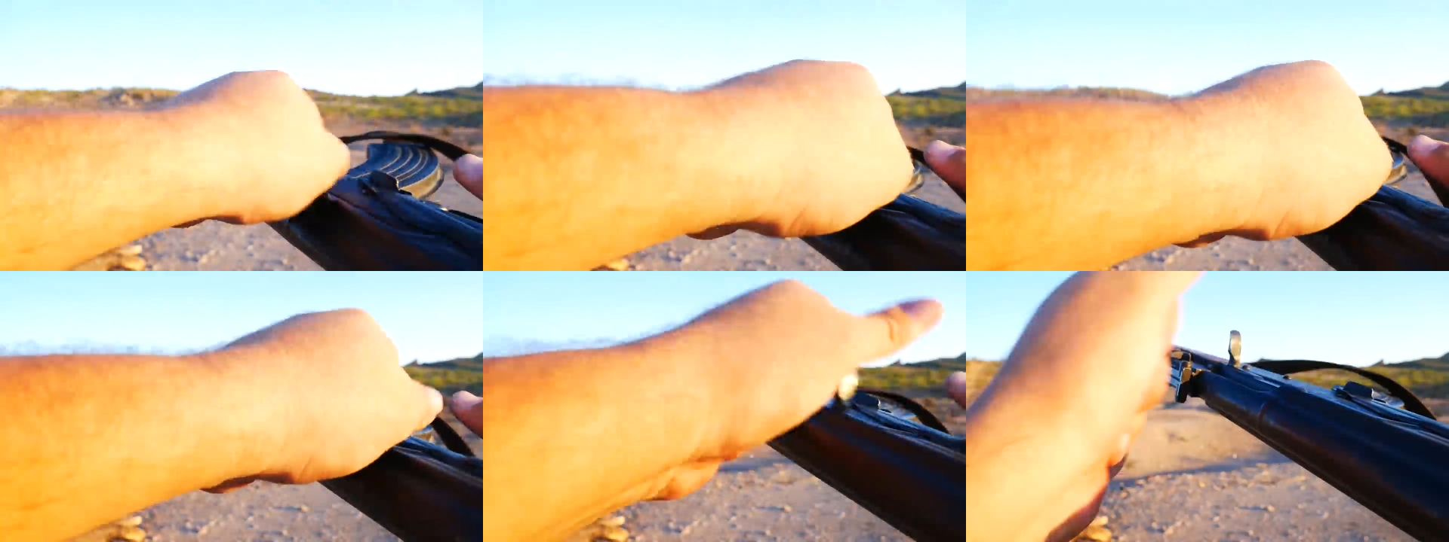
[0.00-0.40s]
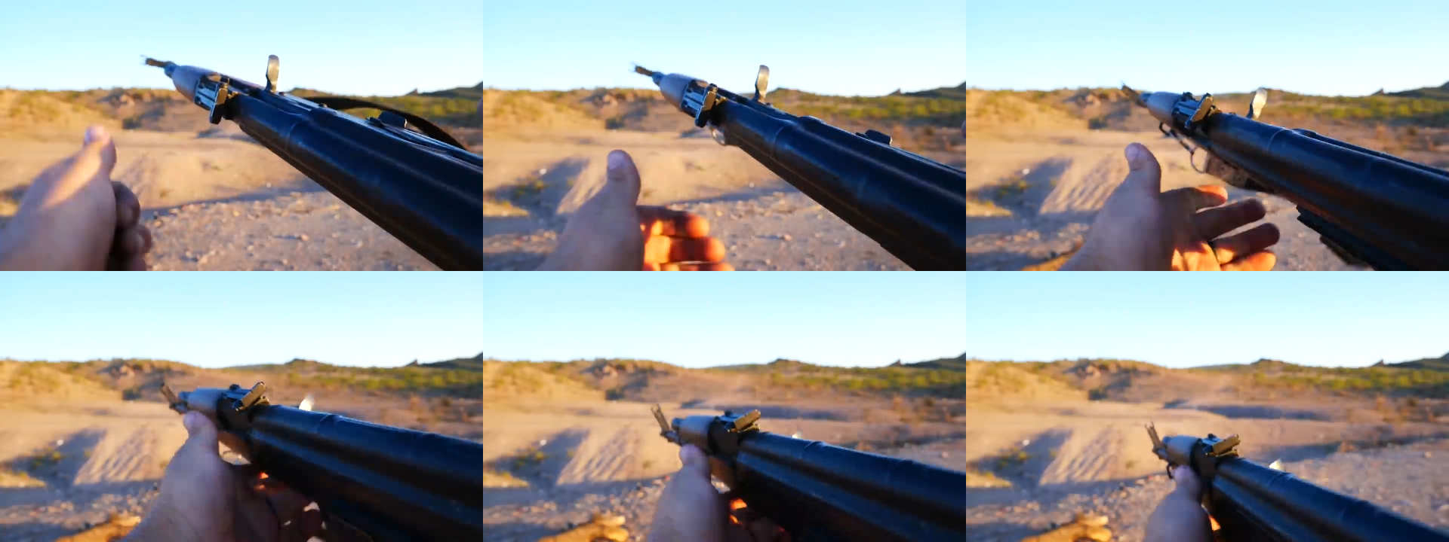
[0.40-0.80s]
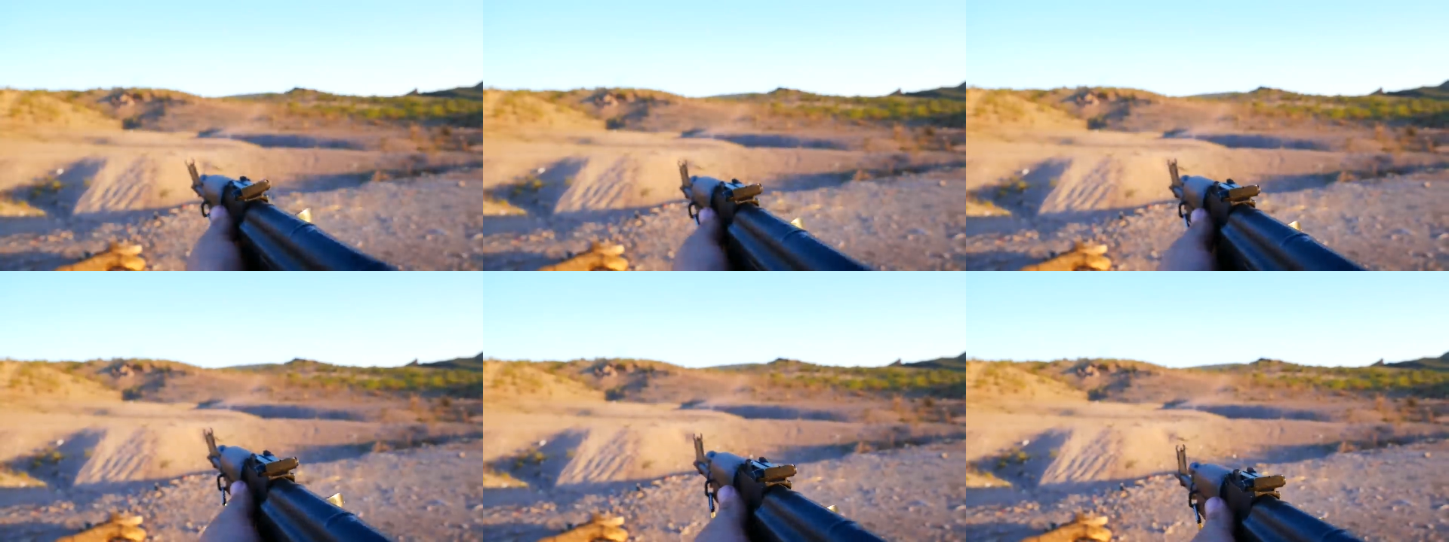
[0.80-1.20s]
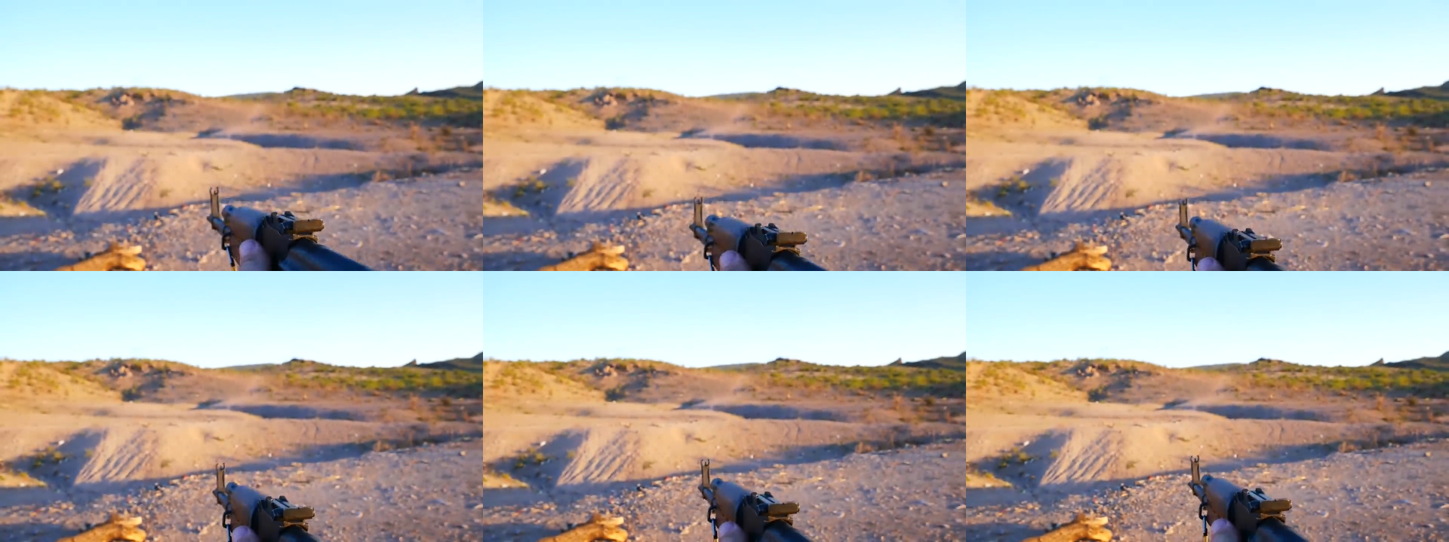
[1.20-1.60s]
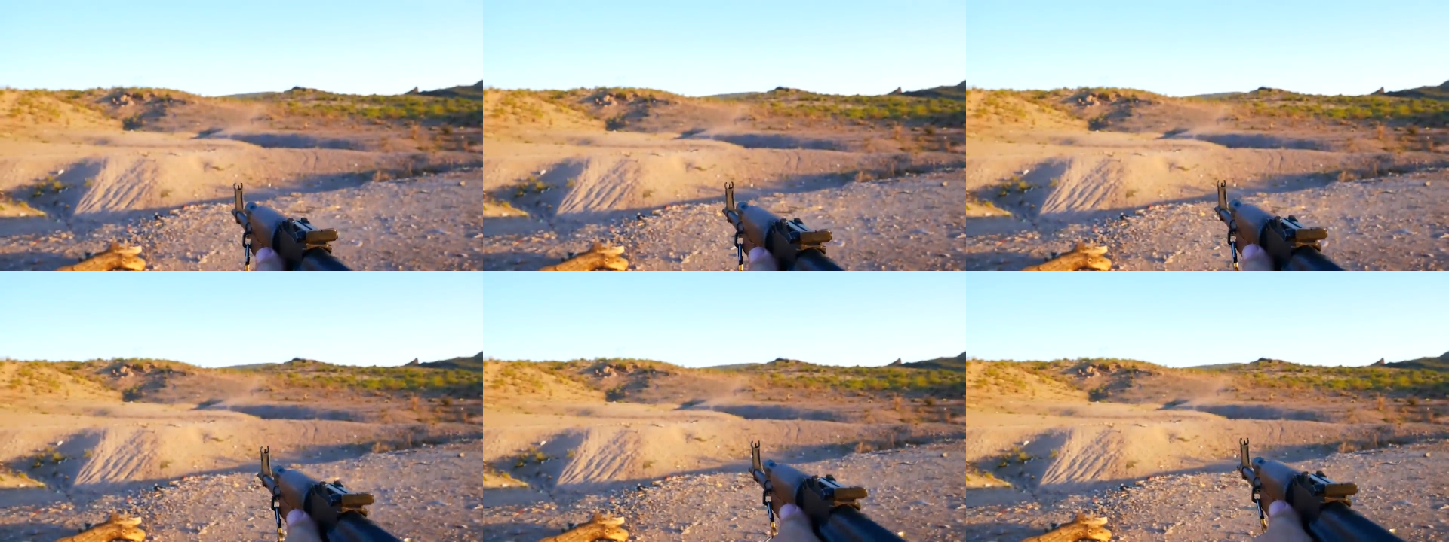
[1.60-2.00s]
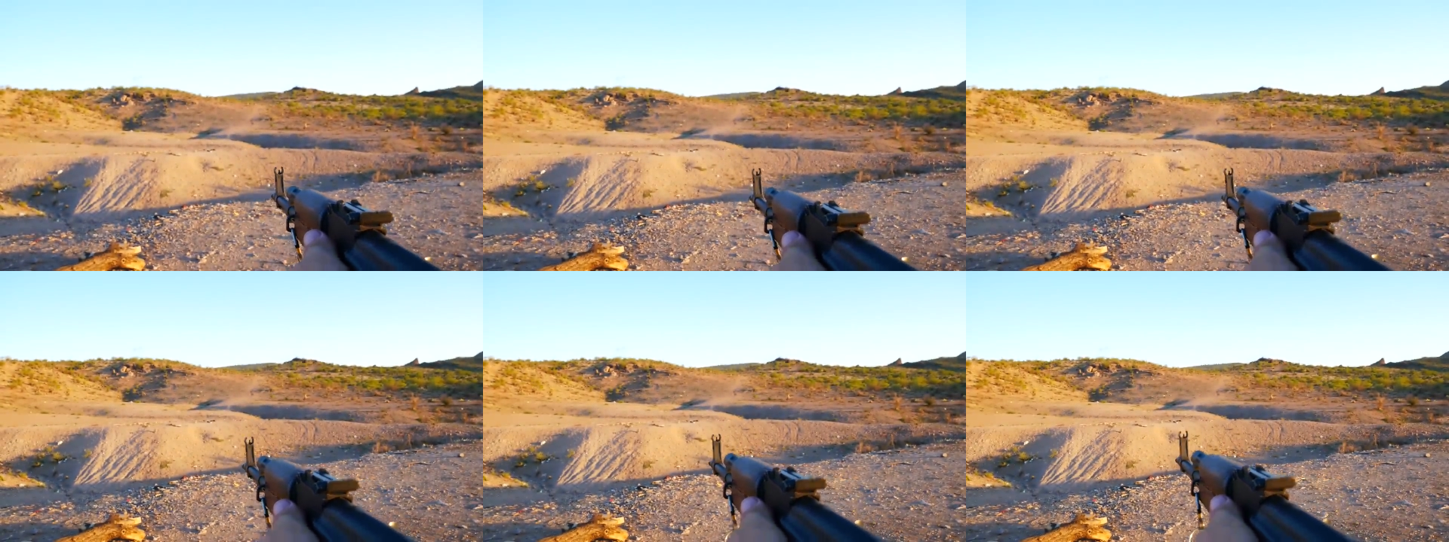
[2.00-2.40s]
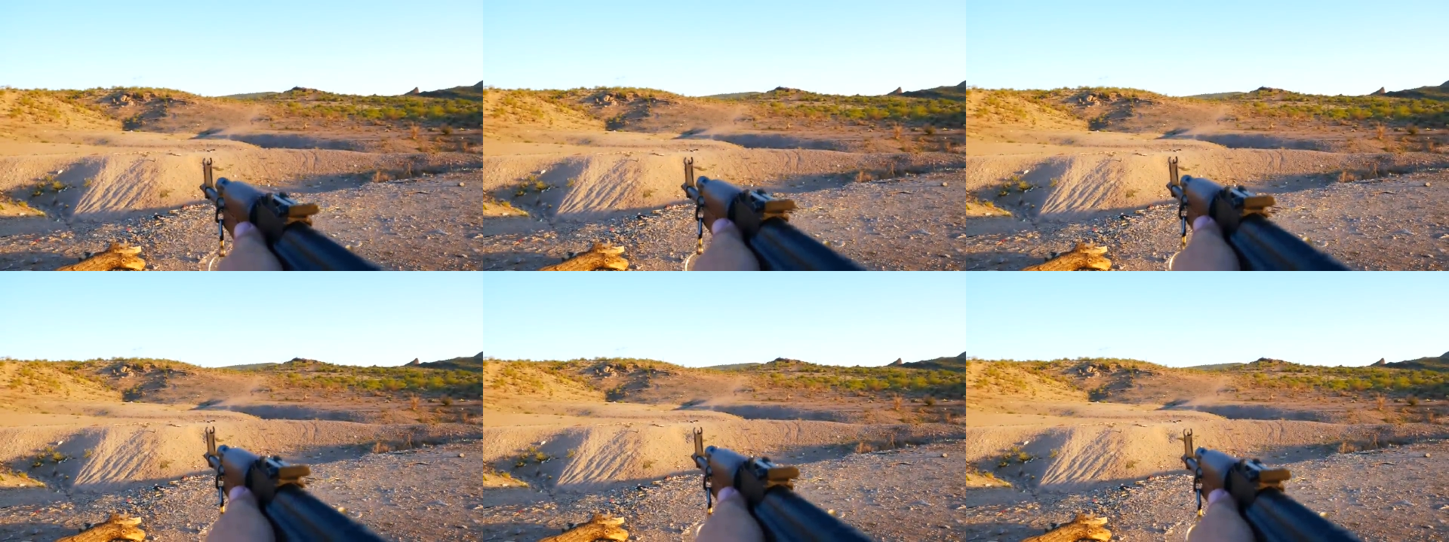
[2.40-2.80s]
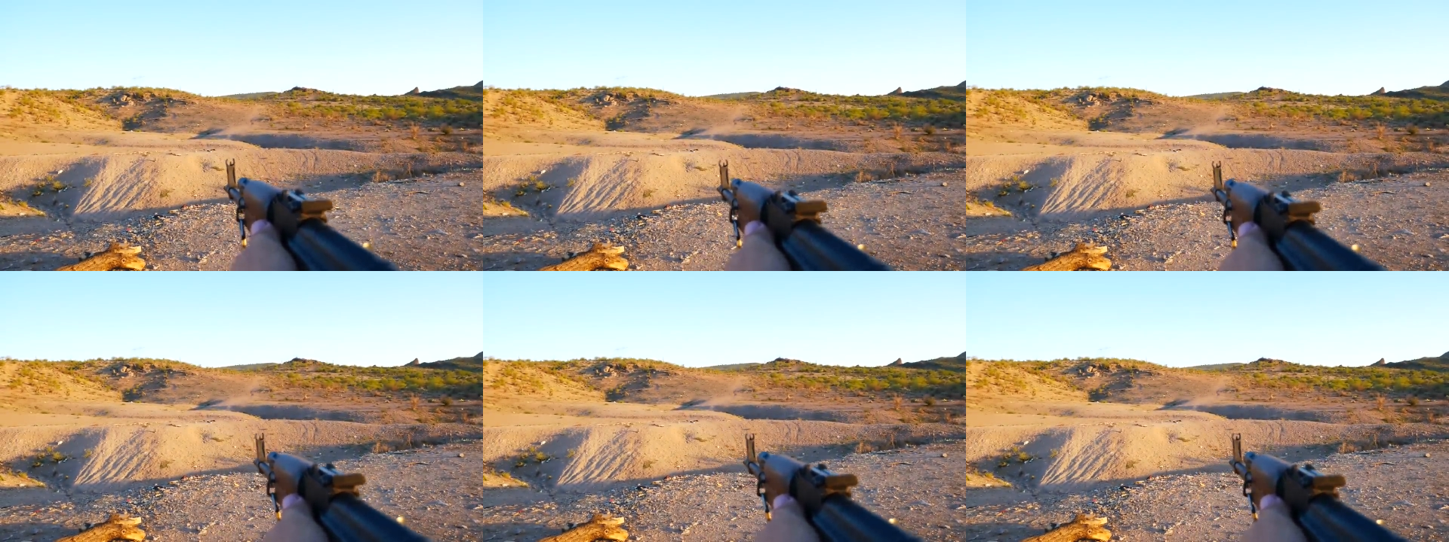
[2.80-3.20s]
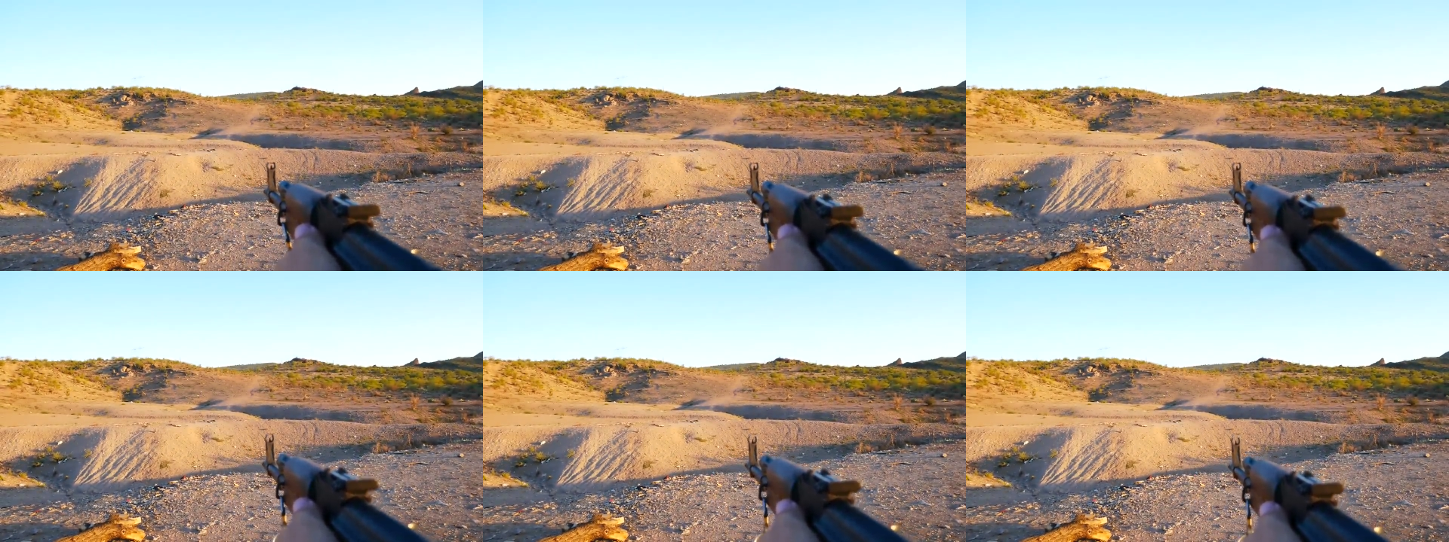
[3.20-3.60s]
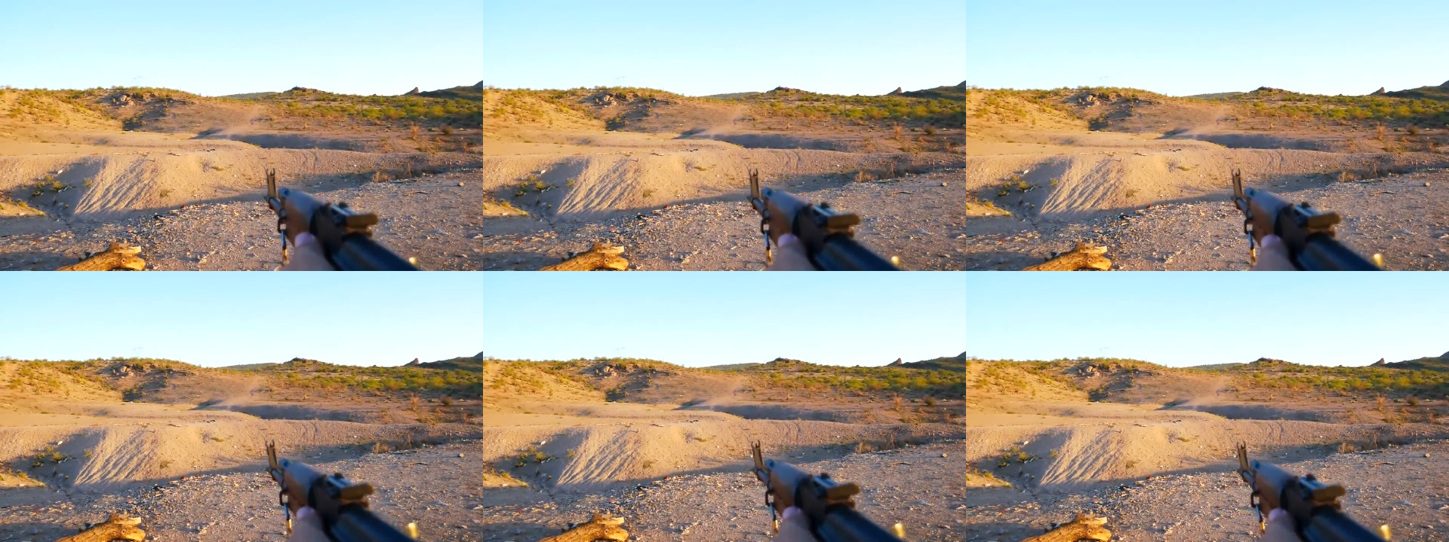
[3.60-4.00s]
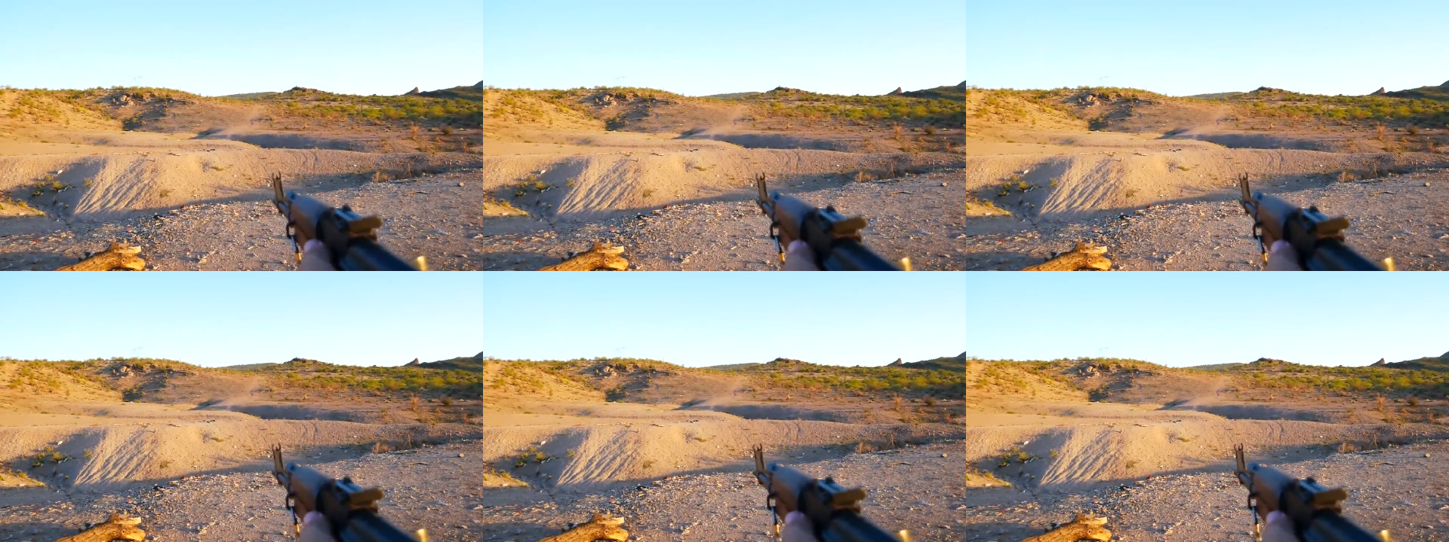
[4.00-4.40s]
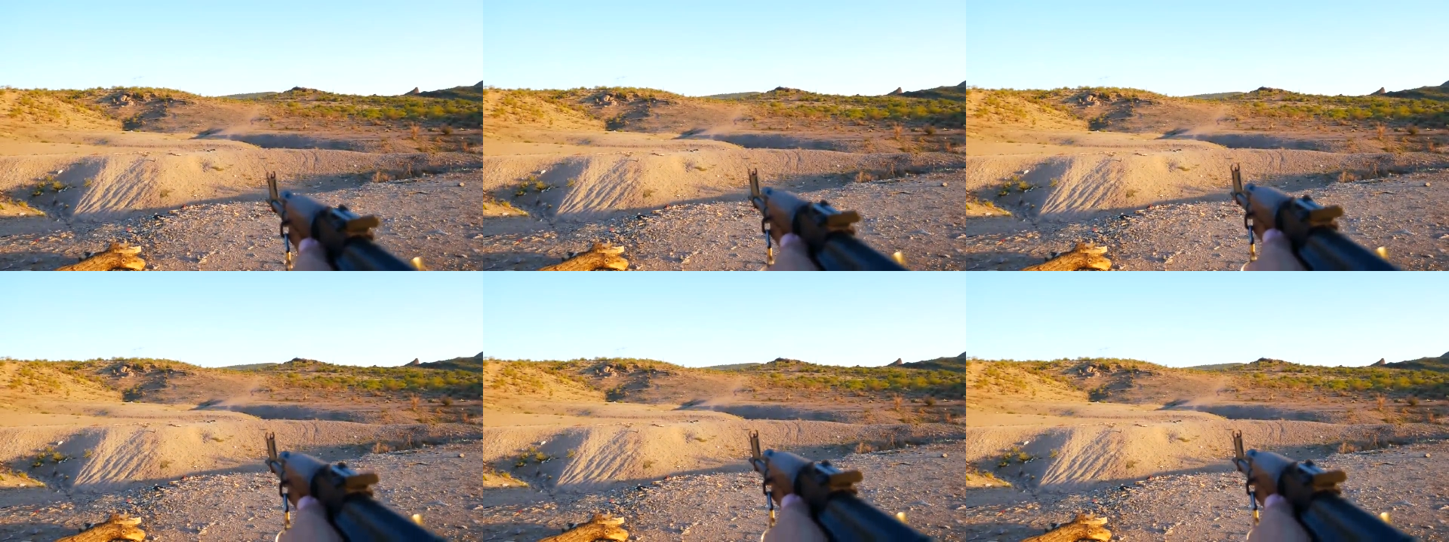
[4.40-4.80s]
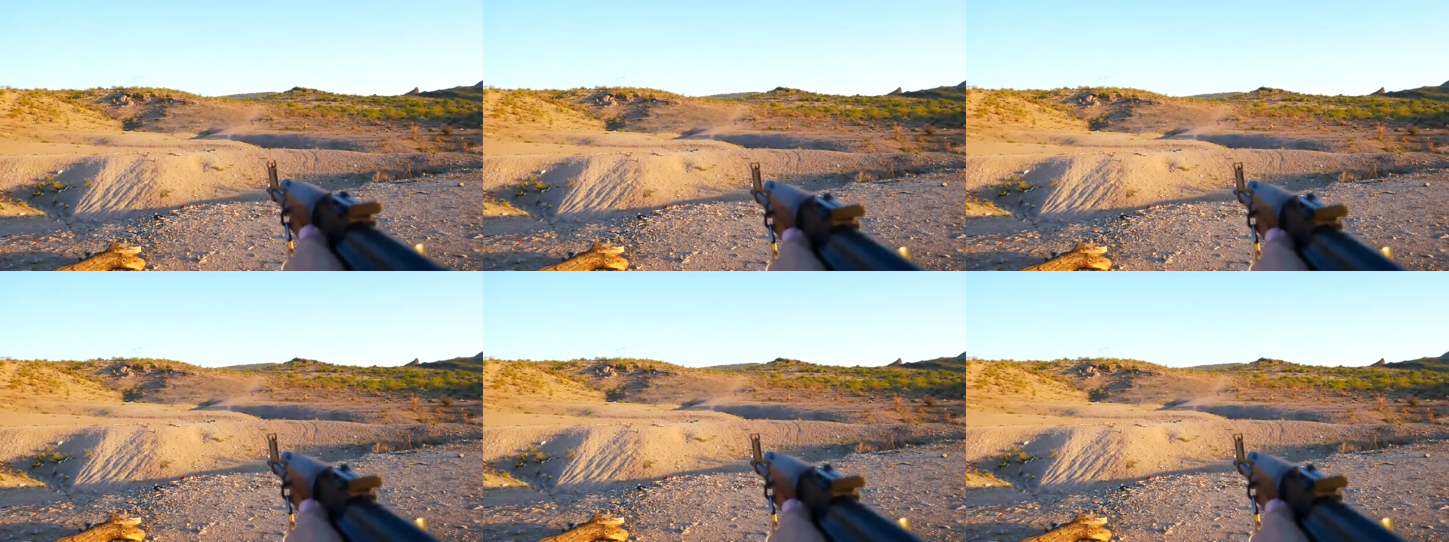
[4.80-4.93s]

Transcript: (no speaker visible)